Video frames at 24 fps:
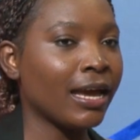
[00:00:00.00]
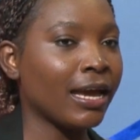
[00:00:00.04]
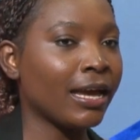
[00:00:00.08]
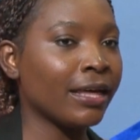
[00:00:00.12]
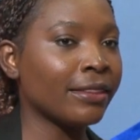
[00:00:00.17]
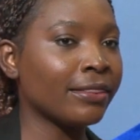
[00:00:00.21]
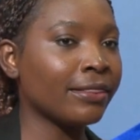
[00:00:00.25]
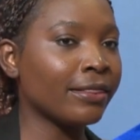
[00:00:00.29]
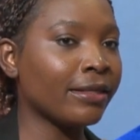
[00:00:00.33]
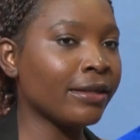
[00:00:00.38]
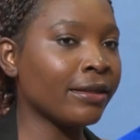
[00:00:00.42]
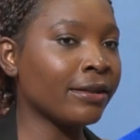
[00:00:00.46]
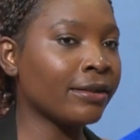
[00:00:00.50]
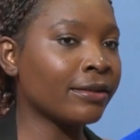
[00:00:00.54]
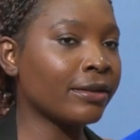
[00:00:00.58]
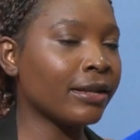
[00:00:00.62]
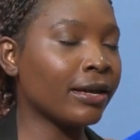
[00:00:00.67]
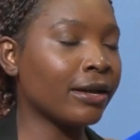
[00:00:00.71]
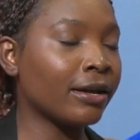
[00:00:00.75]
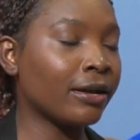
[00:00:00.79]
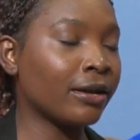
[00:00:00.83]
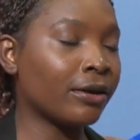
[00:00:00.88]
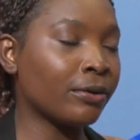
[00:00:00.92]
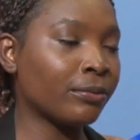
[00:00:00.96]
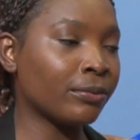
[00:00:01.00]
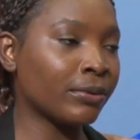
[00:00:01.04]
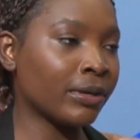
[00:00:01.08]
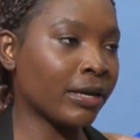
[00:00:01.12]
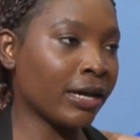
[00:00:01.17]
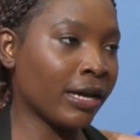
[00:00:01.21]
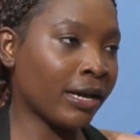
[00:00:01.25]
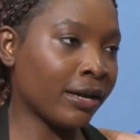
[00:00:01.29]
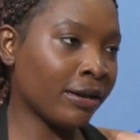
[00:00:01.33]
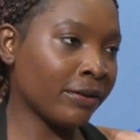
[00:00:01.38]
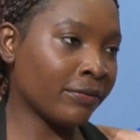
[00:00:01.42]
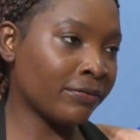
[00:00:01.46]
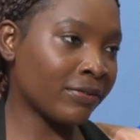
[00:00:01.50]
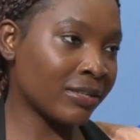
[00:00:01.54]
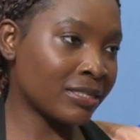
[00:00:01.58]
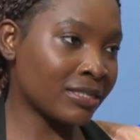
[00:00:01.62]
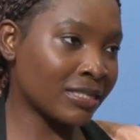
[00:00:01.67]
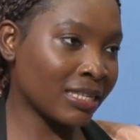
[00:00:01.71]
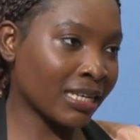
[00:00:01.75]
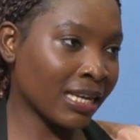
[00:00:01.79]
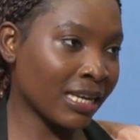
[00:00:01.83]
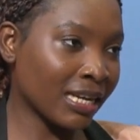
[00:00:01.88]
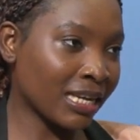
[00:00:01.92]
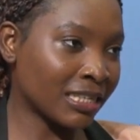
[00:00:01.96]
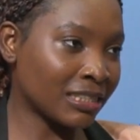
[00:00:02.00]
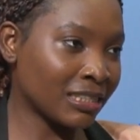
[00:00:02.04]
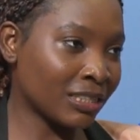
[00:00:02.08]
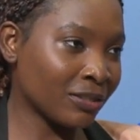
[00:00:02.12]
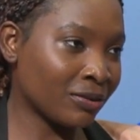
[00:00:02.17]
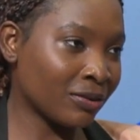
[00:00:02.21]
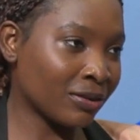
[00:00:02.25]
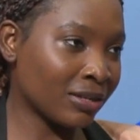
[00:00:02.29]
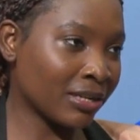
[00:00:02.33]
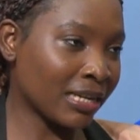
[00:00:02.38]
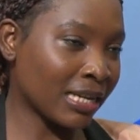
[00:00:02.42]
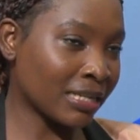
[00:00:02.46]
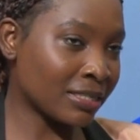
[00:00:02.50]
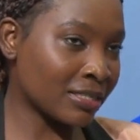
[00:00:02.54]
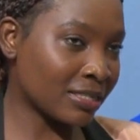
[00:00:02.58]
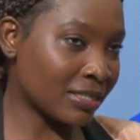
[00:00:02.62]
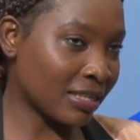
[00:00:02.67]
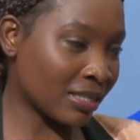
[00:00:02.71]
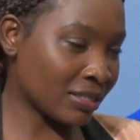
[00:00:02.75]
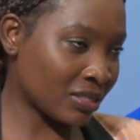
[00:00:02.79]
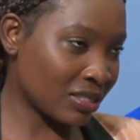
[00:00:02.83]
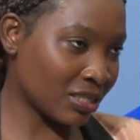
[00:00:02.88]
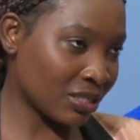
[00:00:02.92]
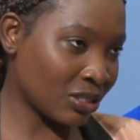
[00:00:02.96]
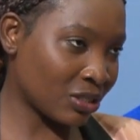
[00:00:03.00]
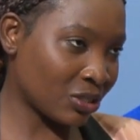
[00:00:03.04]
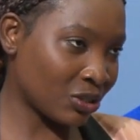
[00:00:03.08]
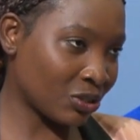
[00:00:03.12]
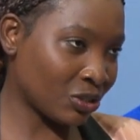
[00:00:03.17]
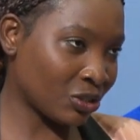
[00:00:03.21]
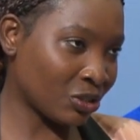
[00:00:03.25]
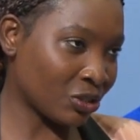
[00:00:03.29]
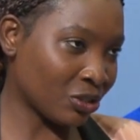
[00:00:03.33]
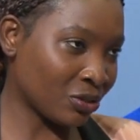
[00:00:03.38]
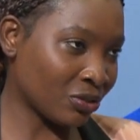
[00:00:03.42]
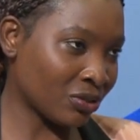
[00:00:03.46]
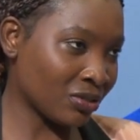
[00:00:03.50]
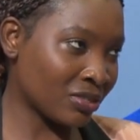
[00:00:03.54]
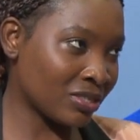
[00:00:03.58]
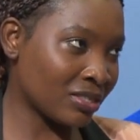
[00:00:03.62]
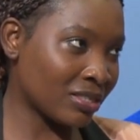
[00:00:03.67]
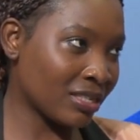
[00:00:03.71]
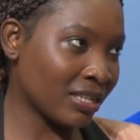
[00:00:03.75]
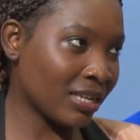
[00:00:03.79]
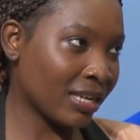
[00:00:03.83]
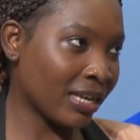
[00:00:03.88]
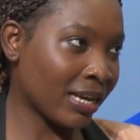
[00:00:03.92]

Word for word: And then uh, we have the second category, that's the institutions.